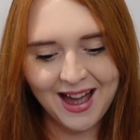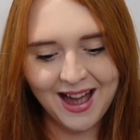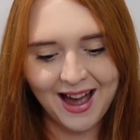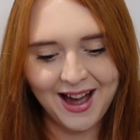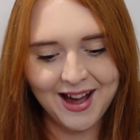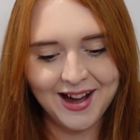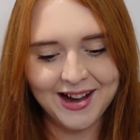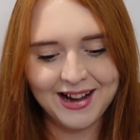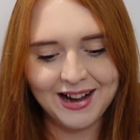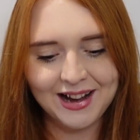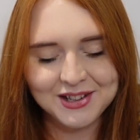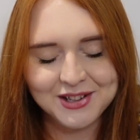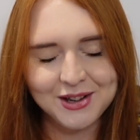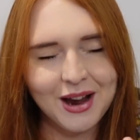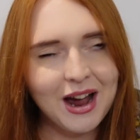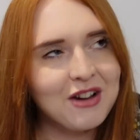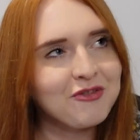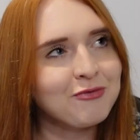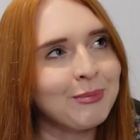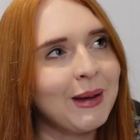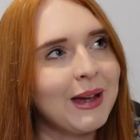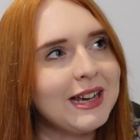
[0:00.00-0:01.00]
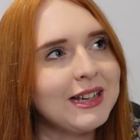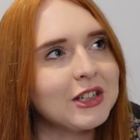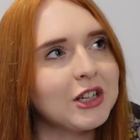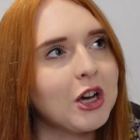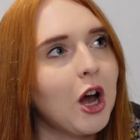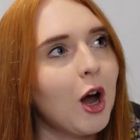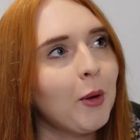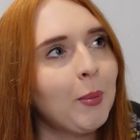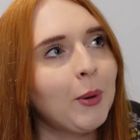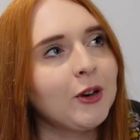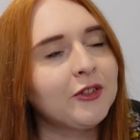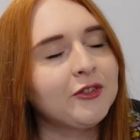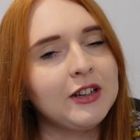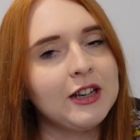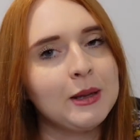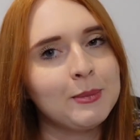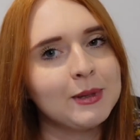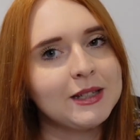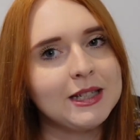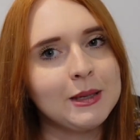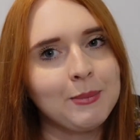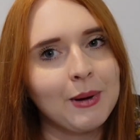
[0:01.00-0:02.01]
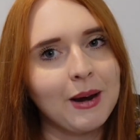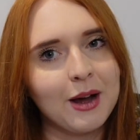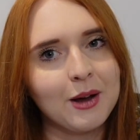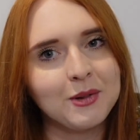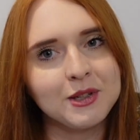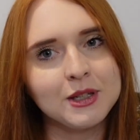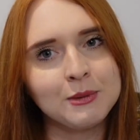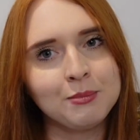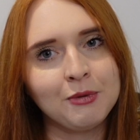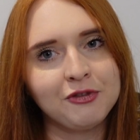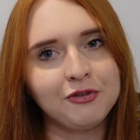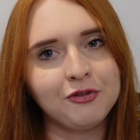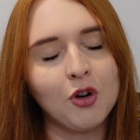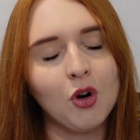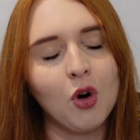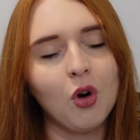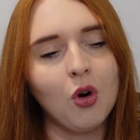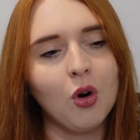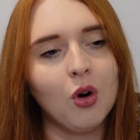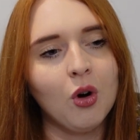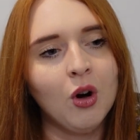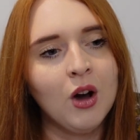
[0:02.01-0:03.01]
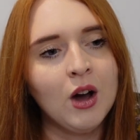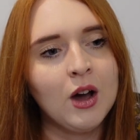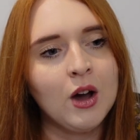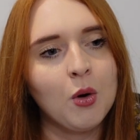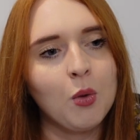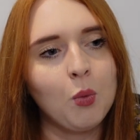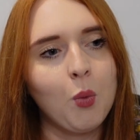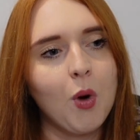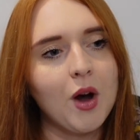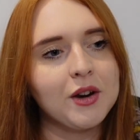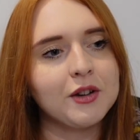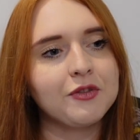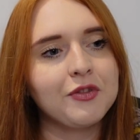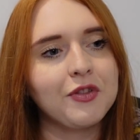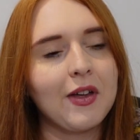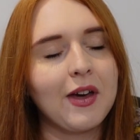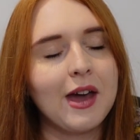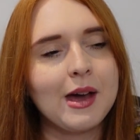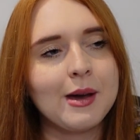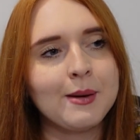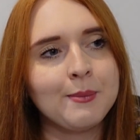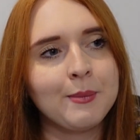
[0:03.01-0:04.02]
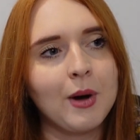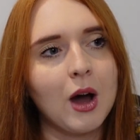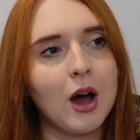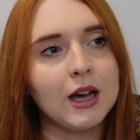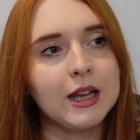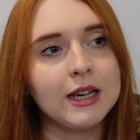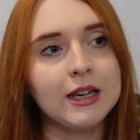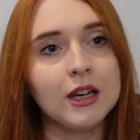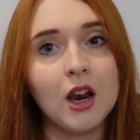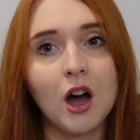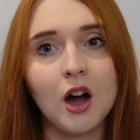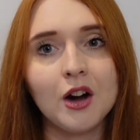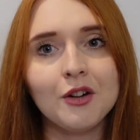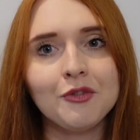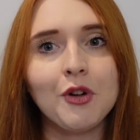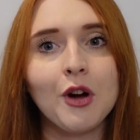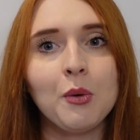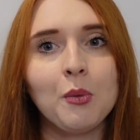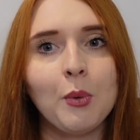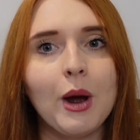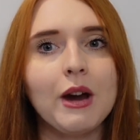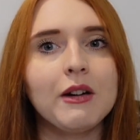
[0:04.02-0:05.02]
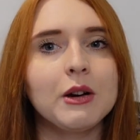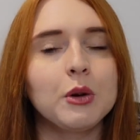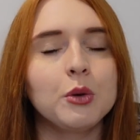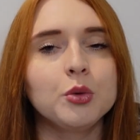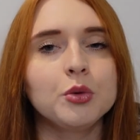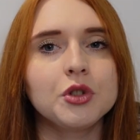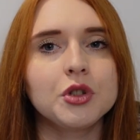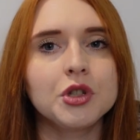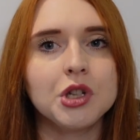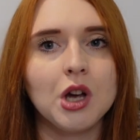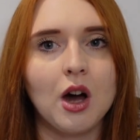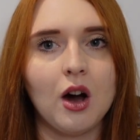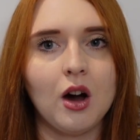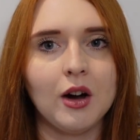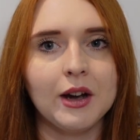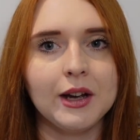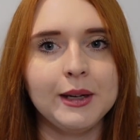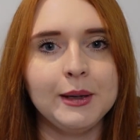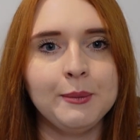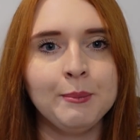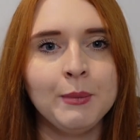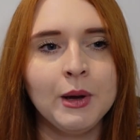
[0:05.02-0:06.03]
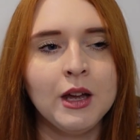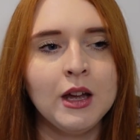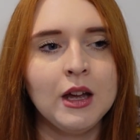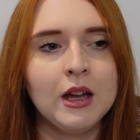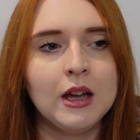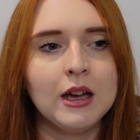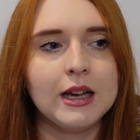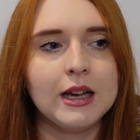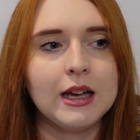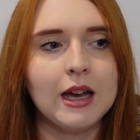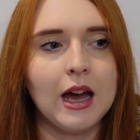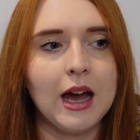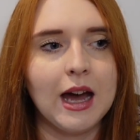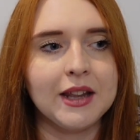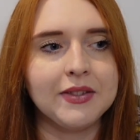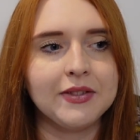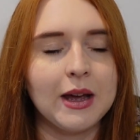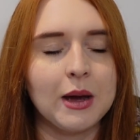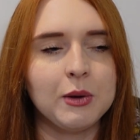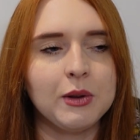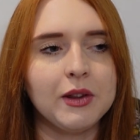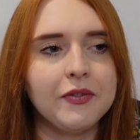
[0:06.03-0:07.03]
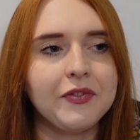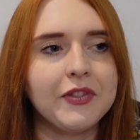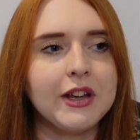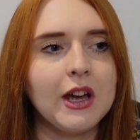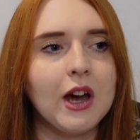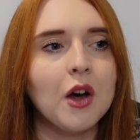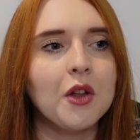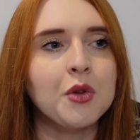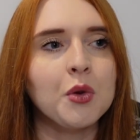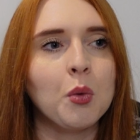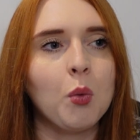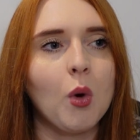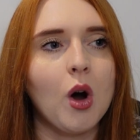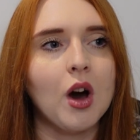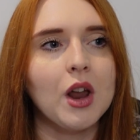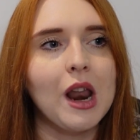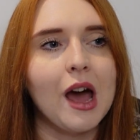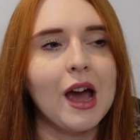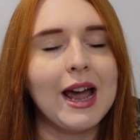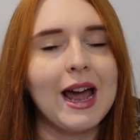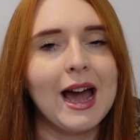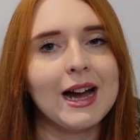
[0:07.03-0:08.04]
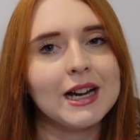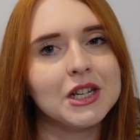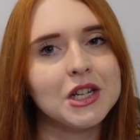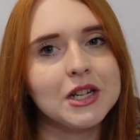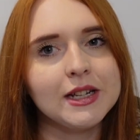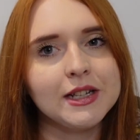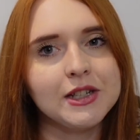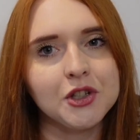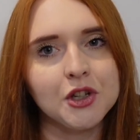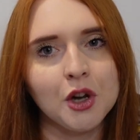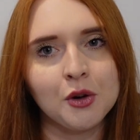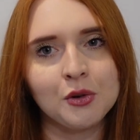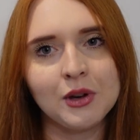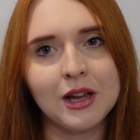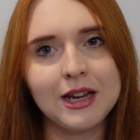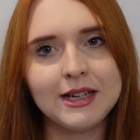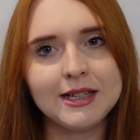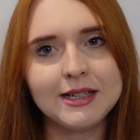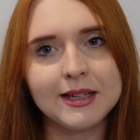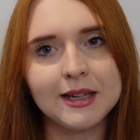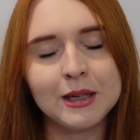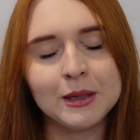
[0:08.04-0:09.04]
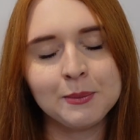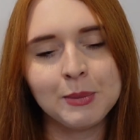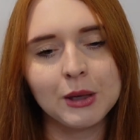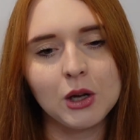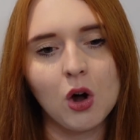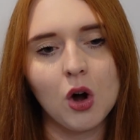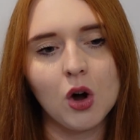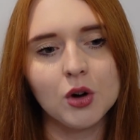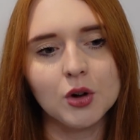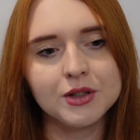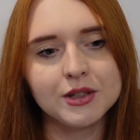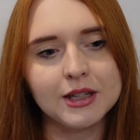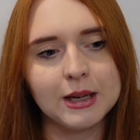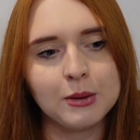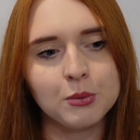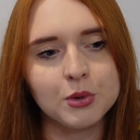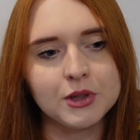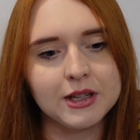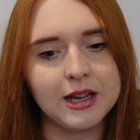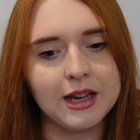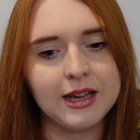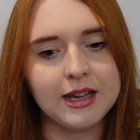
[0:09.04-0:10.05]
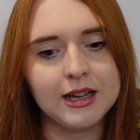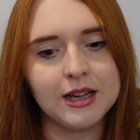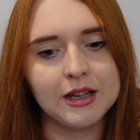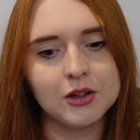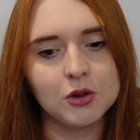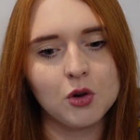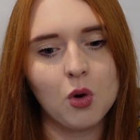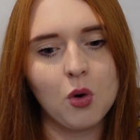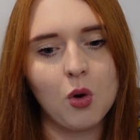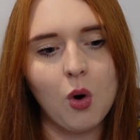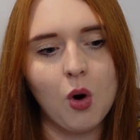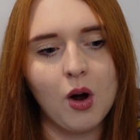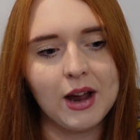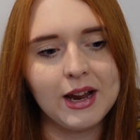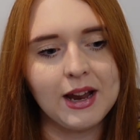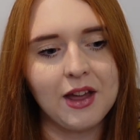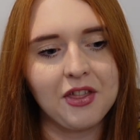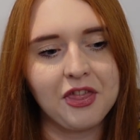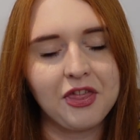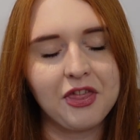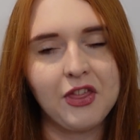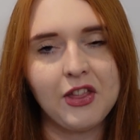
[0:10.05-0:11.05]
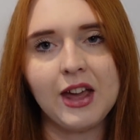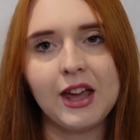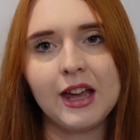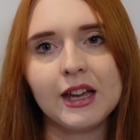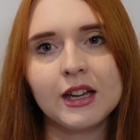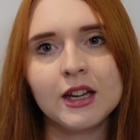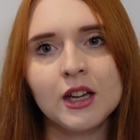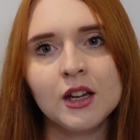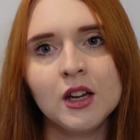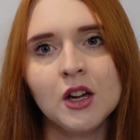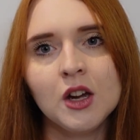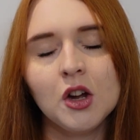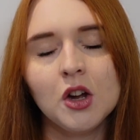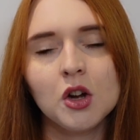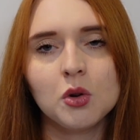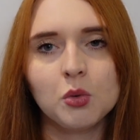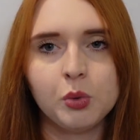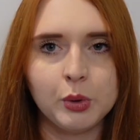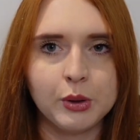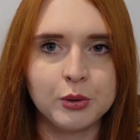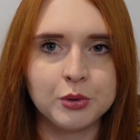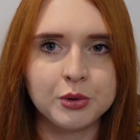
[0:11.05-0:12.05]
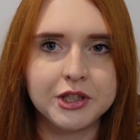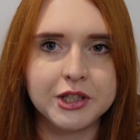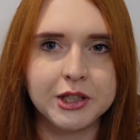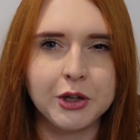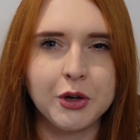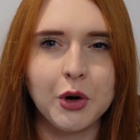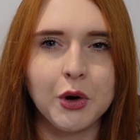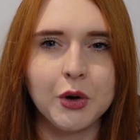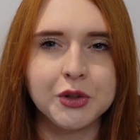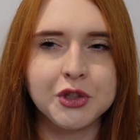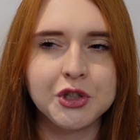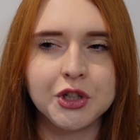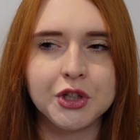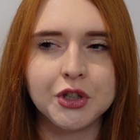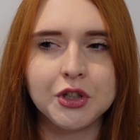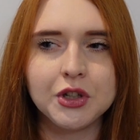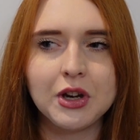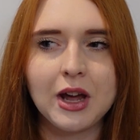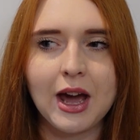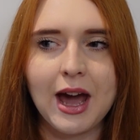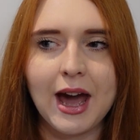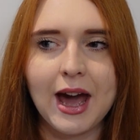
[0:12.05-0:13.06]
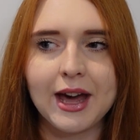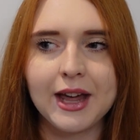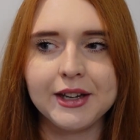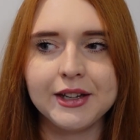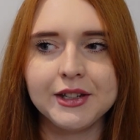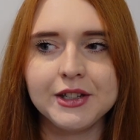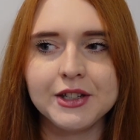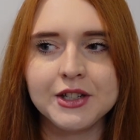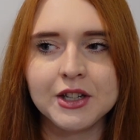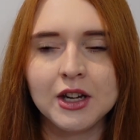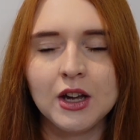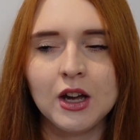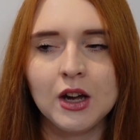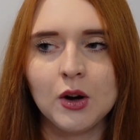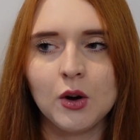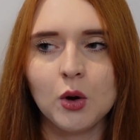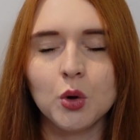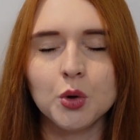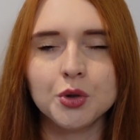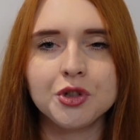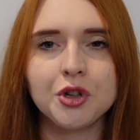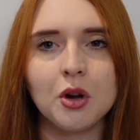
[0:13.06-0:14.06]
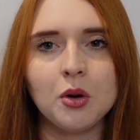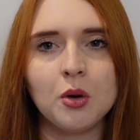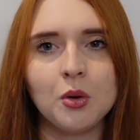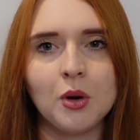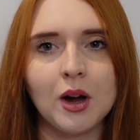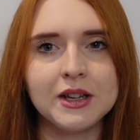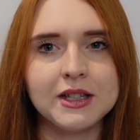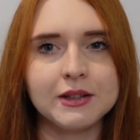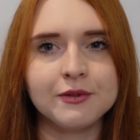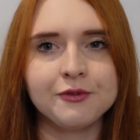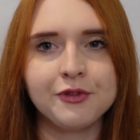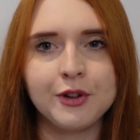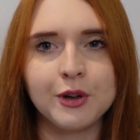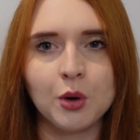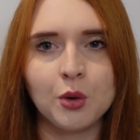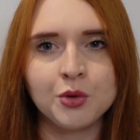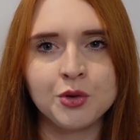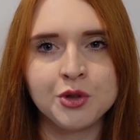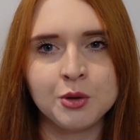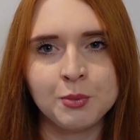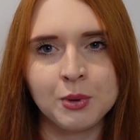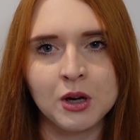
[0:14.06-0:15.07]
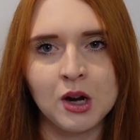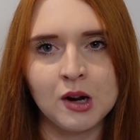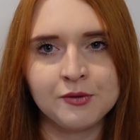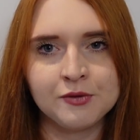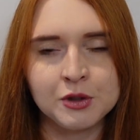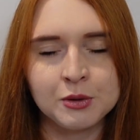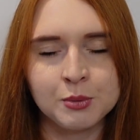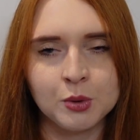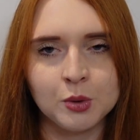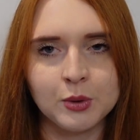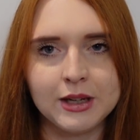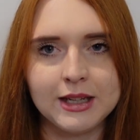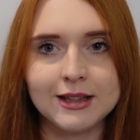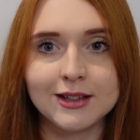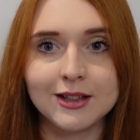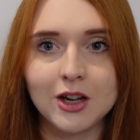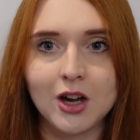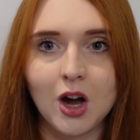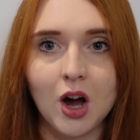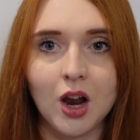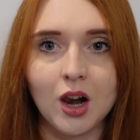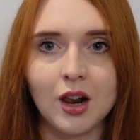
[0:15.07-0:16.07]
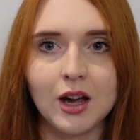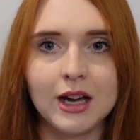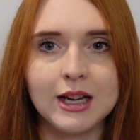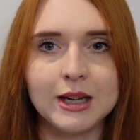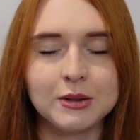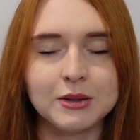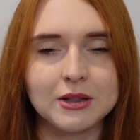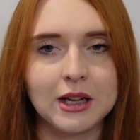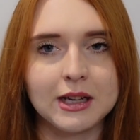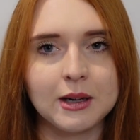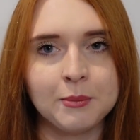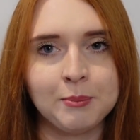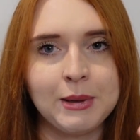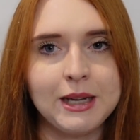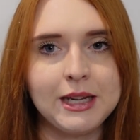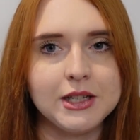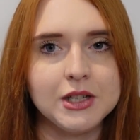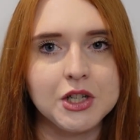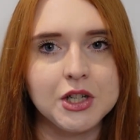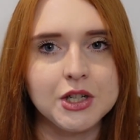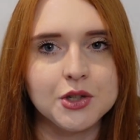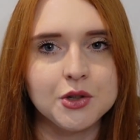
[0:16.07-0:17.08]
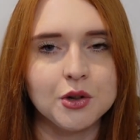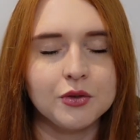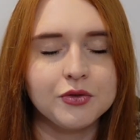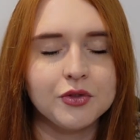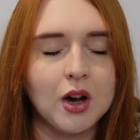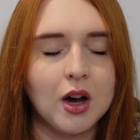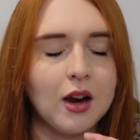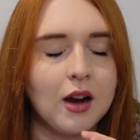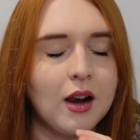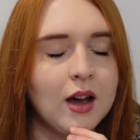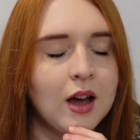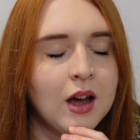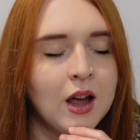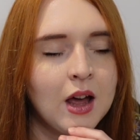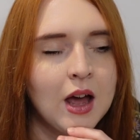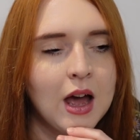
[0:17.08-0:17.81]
So I have made a couple of Liberty blouses before. One of them I love, I wear it all the time. And then the other one I actually donated because it was in quite a thick quilting cotton, and also I didn't feel super comfortable in the colour. It was like a peachy sort of colour.